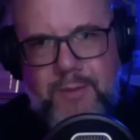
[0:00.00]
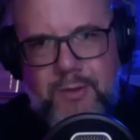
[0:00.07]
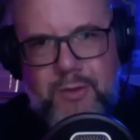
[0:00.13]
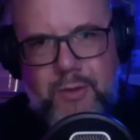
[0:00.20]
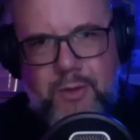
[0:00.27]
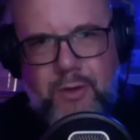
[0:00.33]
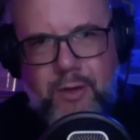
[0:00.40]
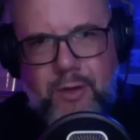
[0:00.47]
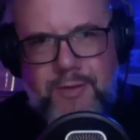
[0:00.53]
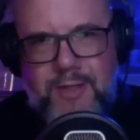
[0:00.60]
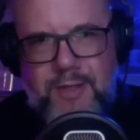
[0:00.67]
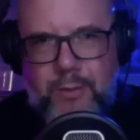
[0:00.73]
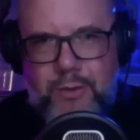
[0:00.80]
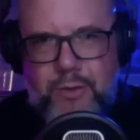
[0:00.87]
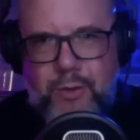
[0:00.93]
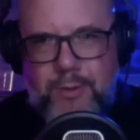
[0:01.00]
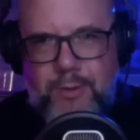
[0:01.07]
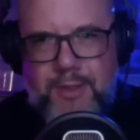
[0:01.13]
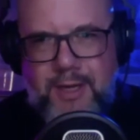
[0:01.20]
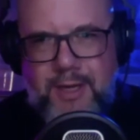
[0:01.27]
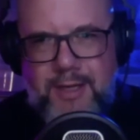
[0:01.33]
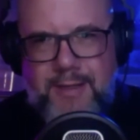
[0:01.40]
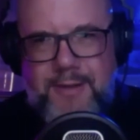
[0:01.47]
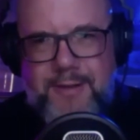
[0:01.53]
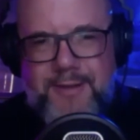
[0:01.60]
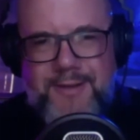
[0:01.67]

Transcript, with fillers: Because what after that was Robben Island.